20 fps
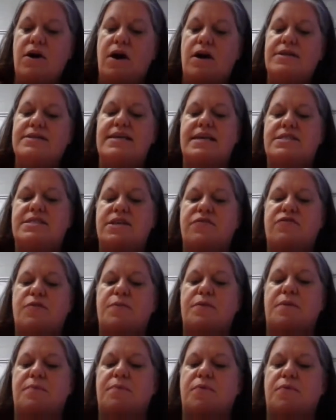called Daisy
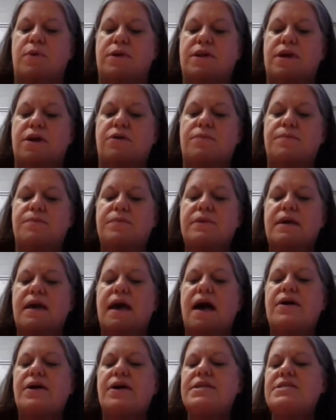from an upper window.
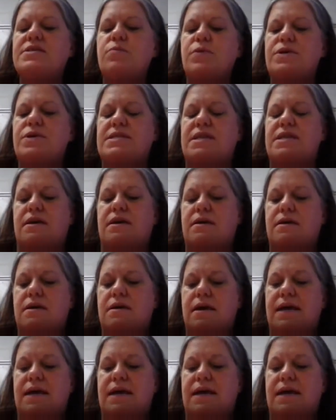I'll get some whiskey,